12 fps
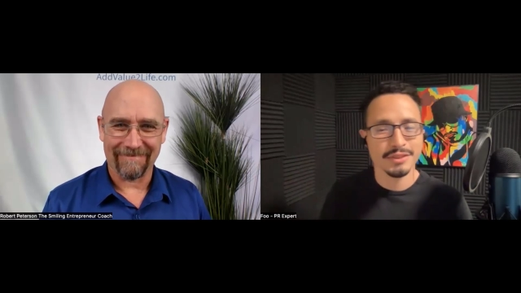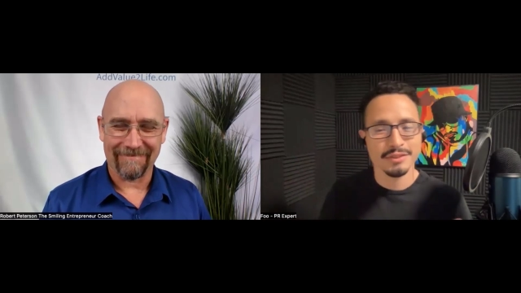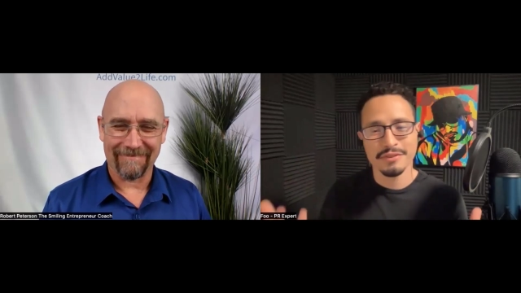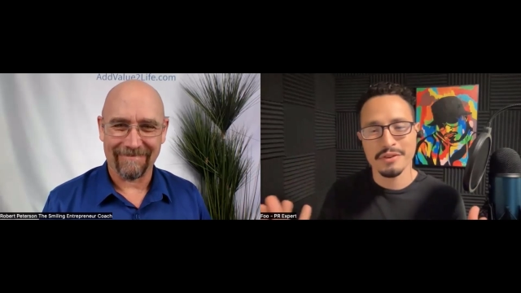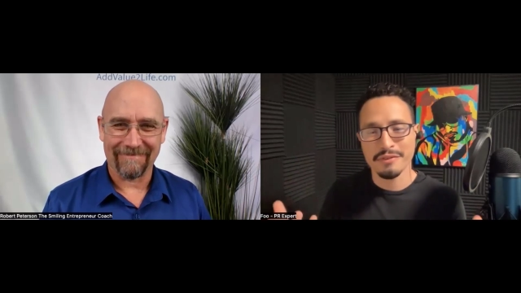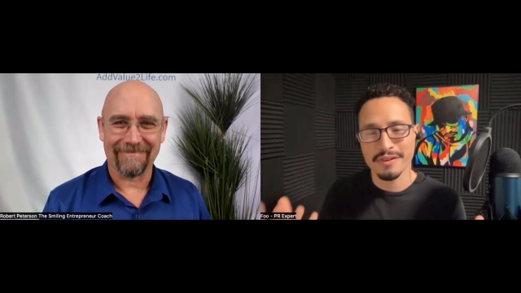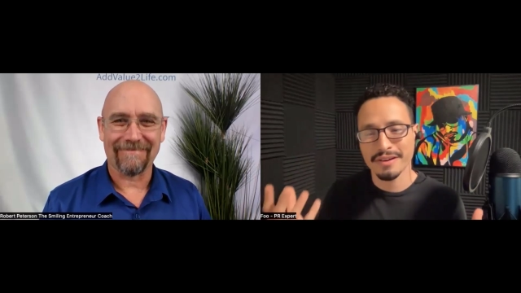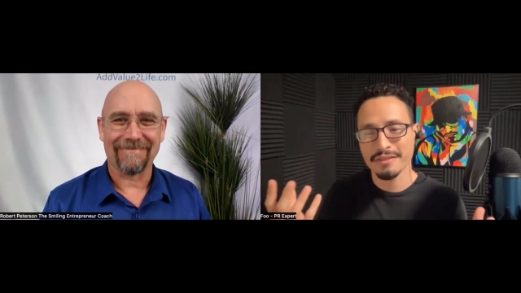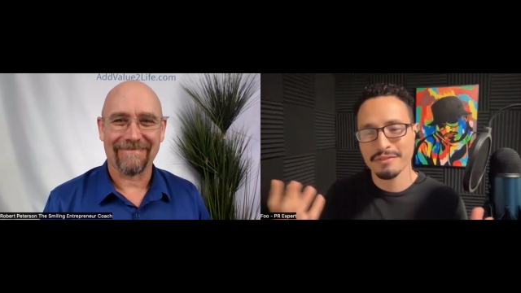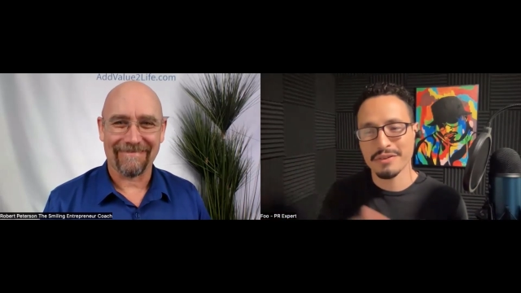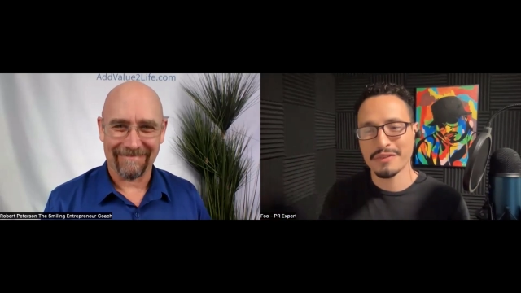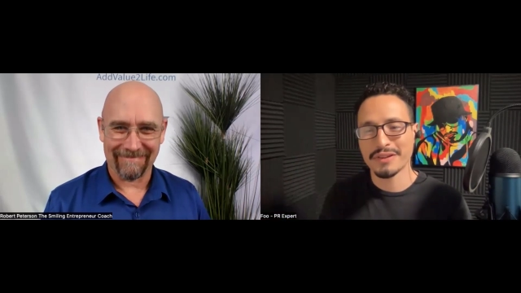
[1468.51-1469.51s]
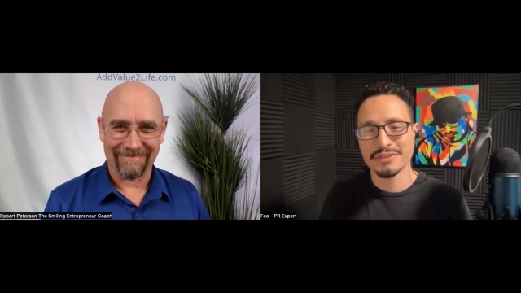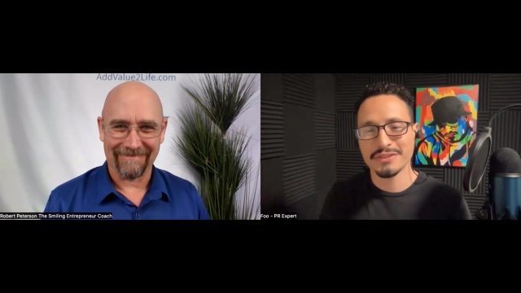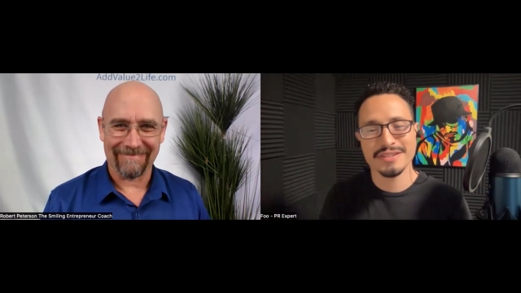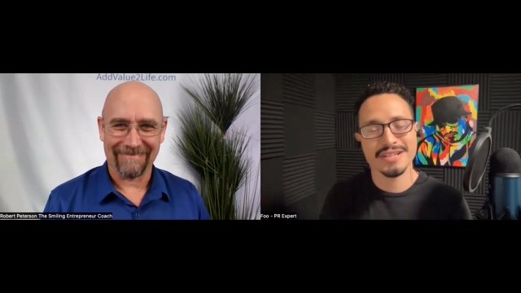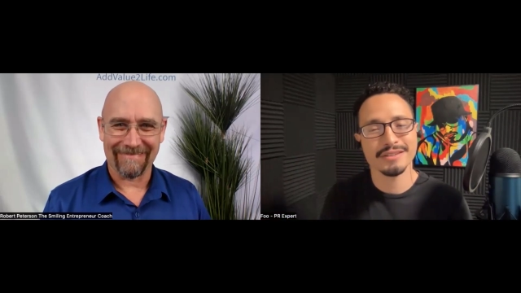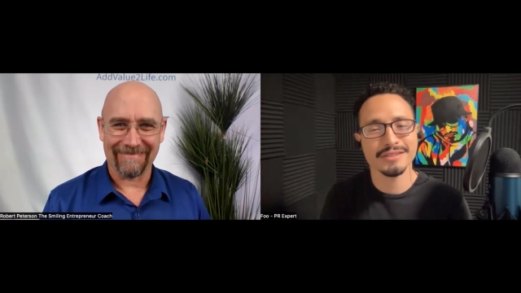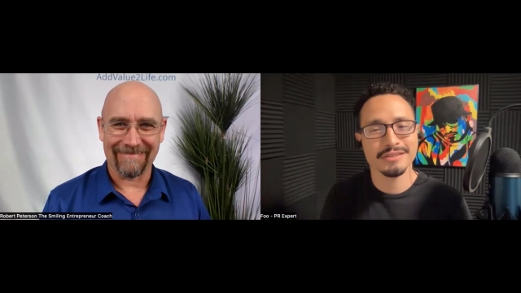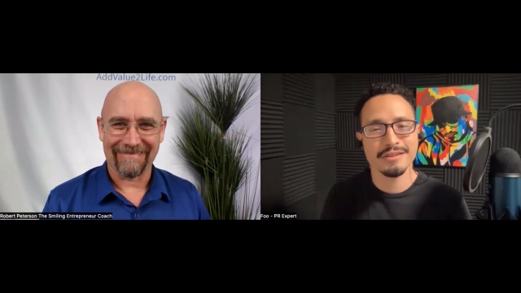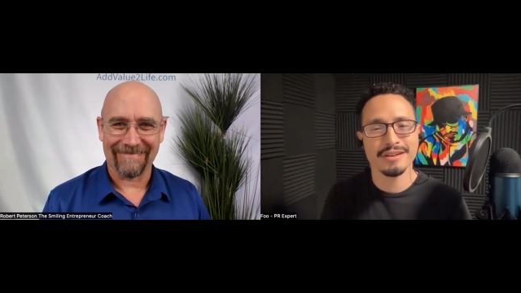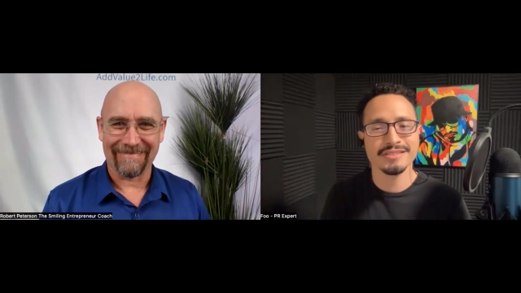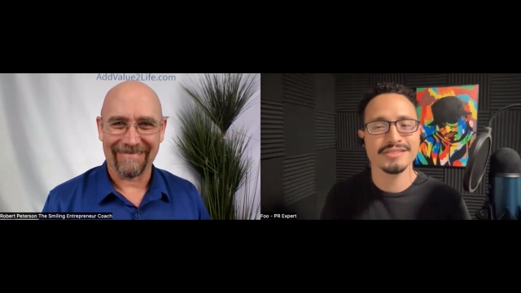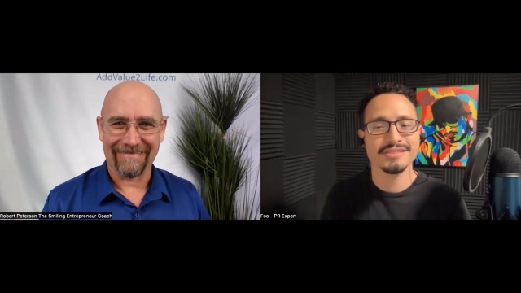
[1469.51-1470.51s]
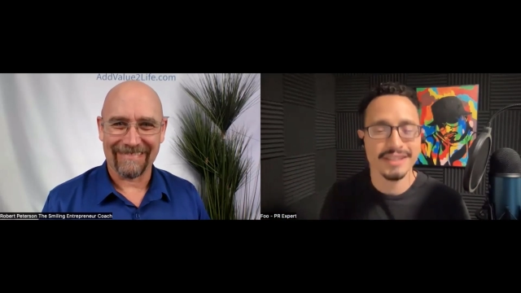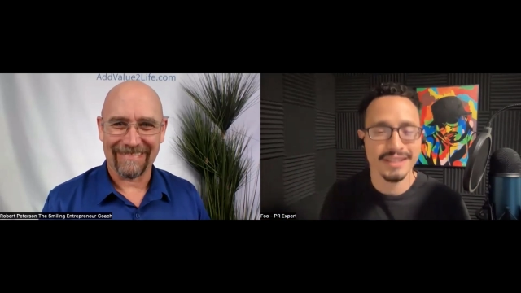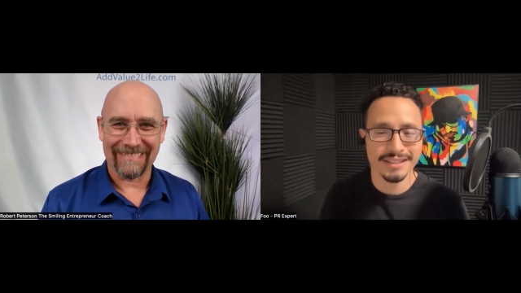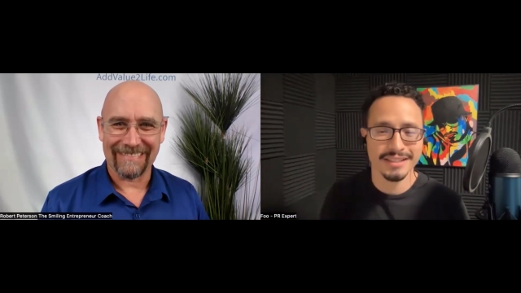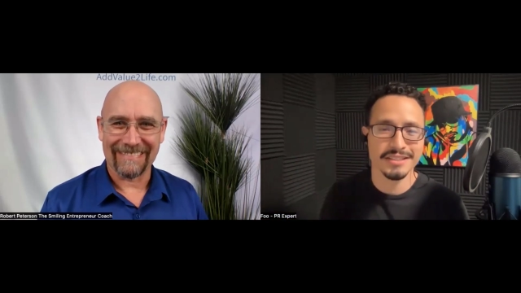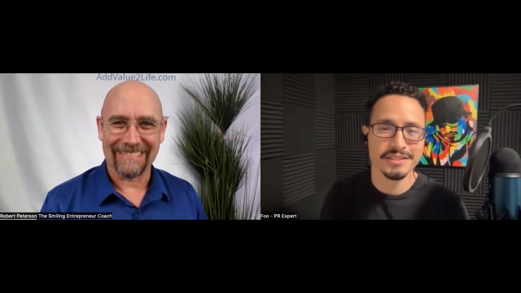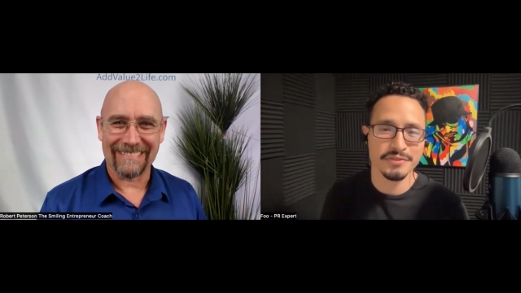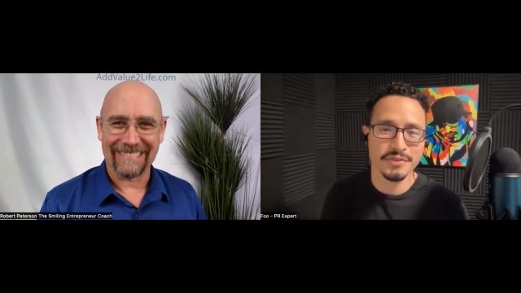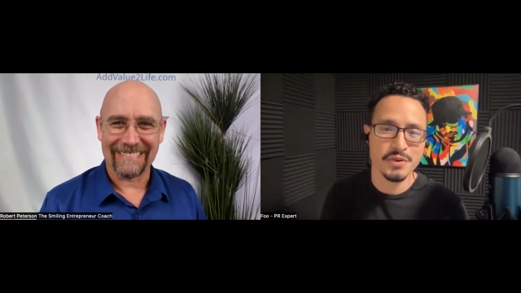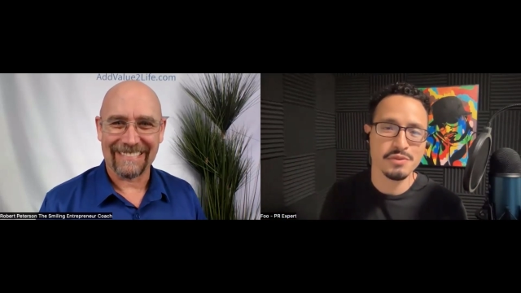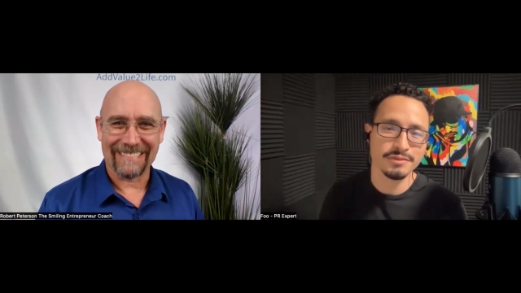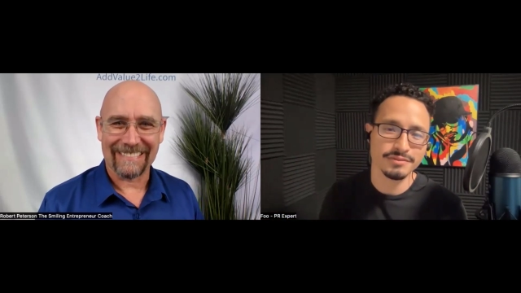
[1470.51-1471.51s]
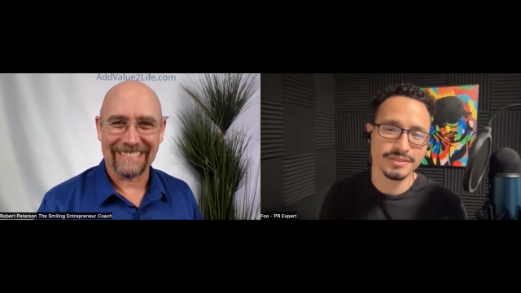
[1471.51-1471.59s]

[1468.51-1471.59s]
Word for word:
Speaker 1: feel free feel free to reach out to us. And this is Foo